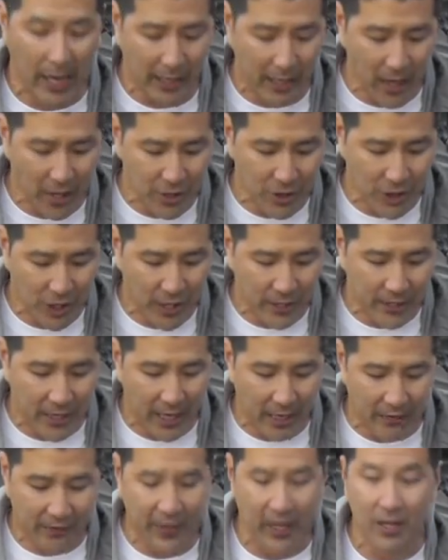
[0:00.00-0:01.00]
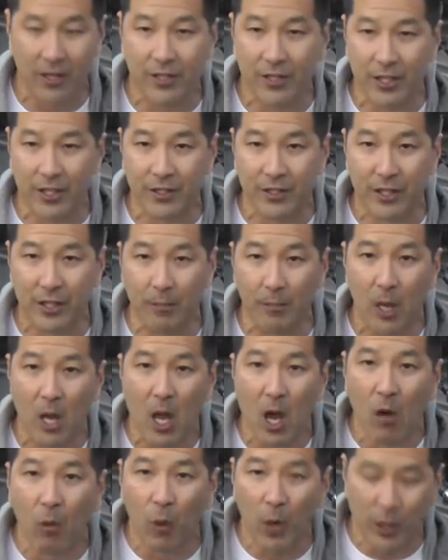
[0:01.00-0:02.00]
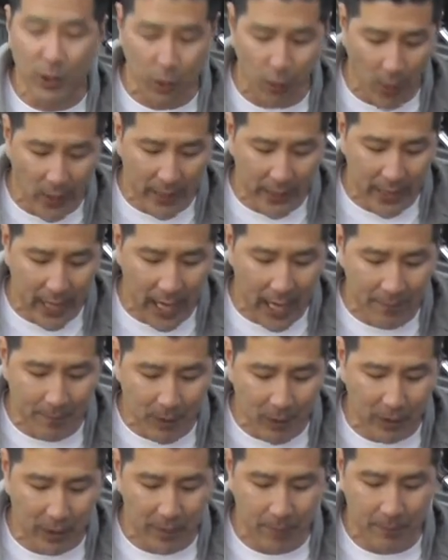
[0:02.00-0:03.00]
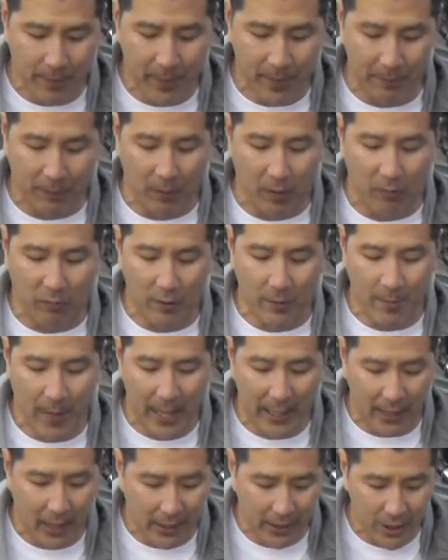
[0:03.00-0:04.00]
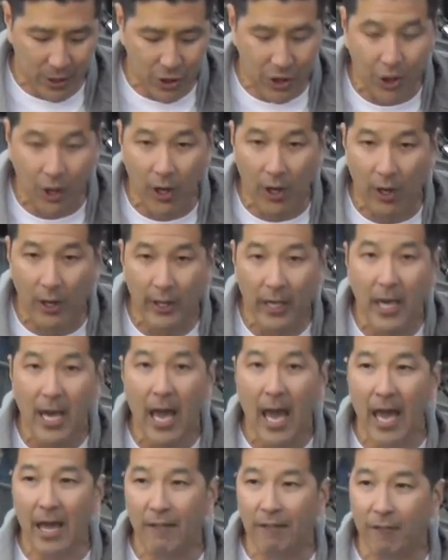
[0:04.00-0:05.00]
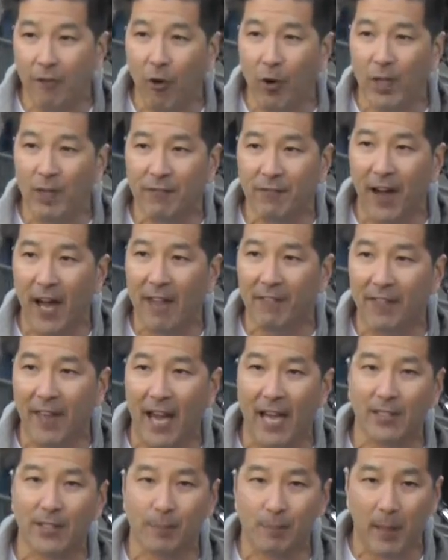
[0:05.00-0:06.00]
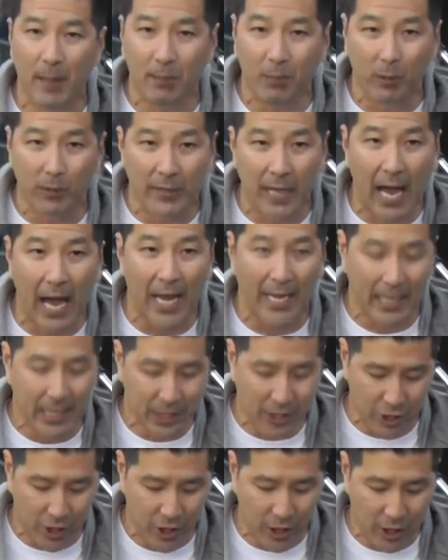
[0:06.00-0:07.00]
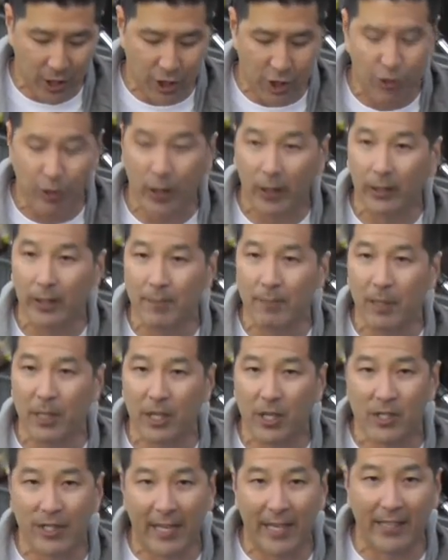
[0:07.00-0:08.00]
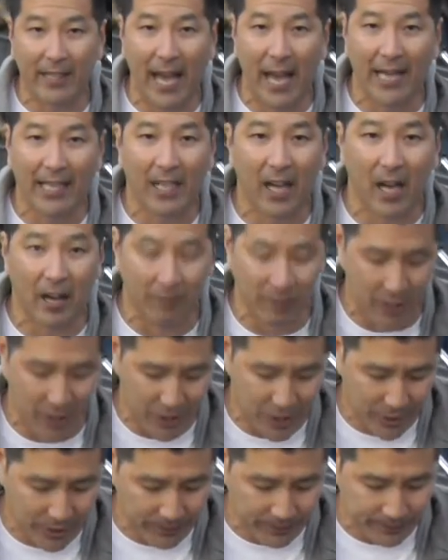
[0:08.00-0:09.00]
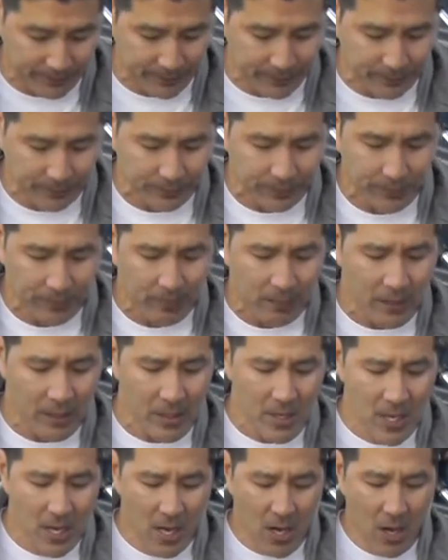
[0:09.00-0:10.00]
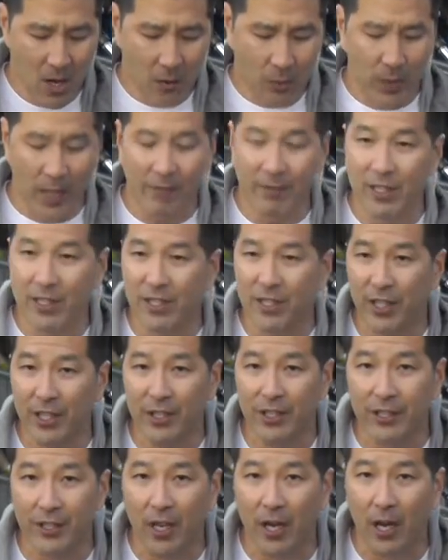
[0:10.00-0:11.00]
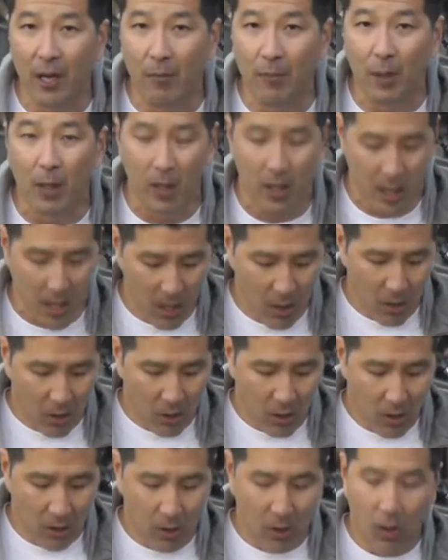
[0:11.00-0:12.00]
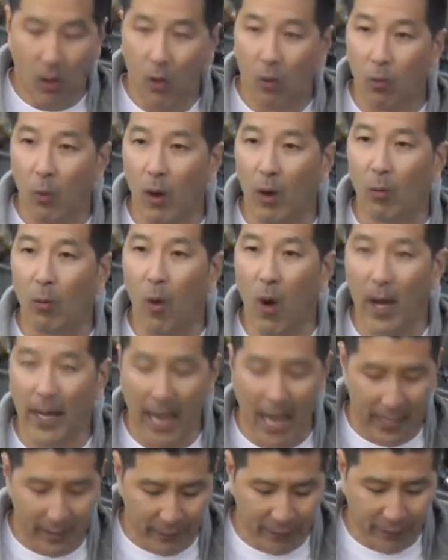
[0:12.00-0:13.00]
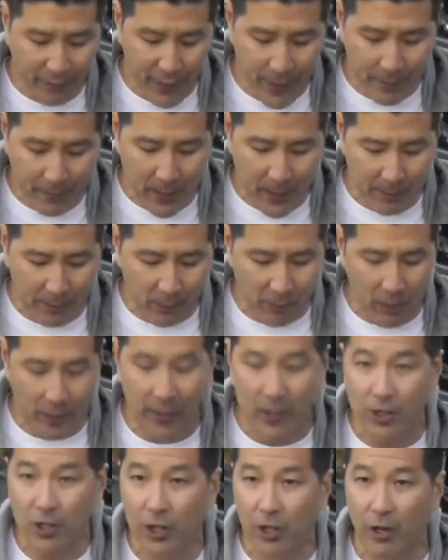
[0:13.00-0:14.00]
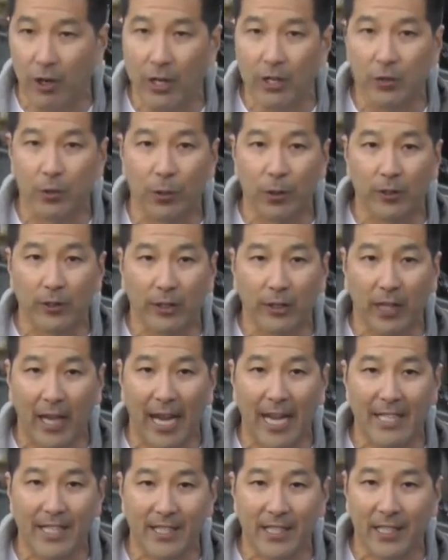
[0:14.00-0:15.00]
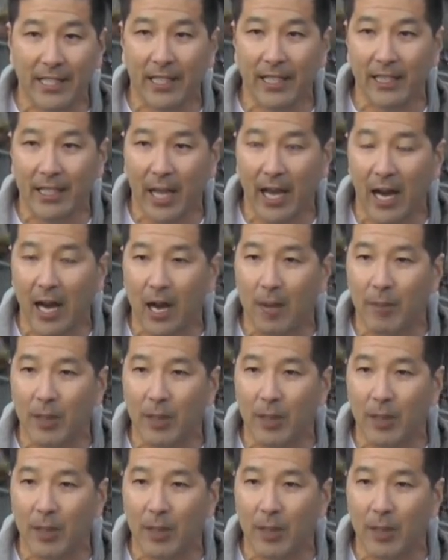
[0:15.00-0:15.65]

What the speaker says: and unjust healthcare system where 29 million people remain uninsured and 45,000 people die each year strictly because they lack coverage. We have a system where 1 out of 3 people with insurance will delay seeking care